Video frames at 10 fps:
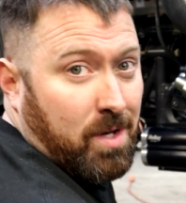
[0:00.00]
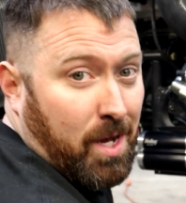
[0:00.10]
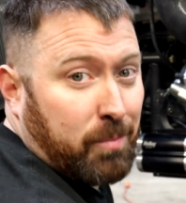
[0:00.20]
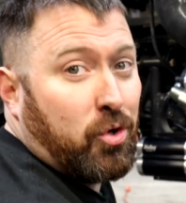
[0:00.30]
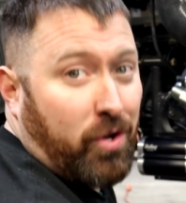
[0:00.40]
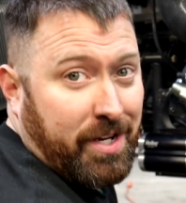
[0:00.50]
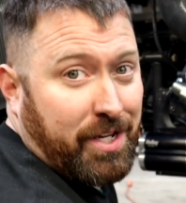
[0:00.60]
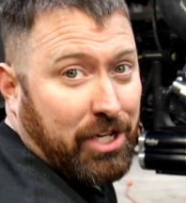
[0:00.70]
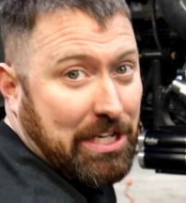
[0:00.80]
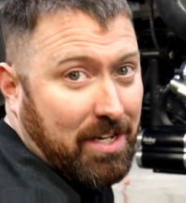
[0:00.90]
I'm wait,
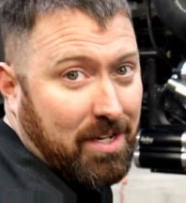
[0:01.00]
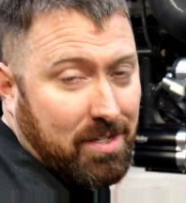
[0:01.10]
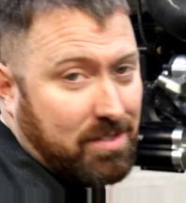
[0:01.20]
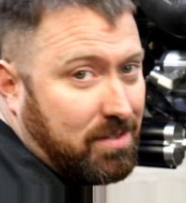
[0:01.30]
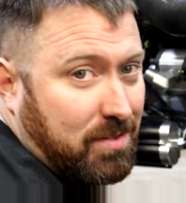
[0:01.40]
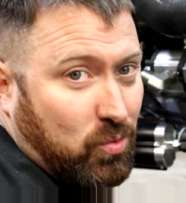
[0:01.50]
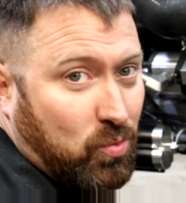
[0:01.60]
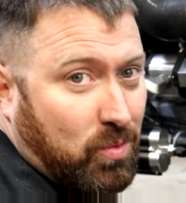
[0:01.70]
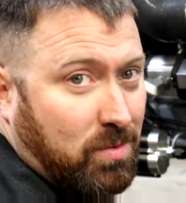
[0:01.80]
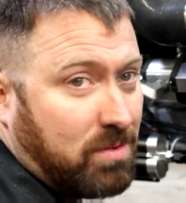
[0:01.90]
cranky. Wait, what is
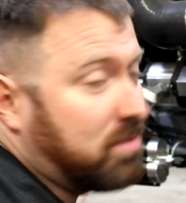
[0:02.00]
what is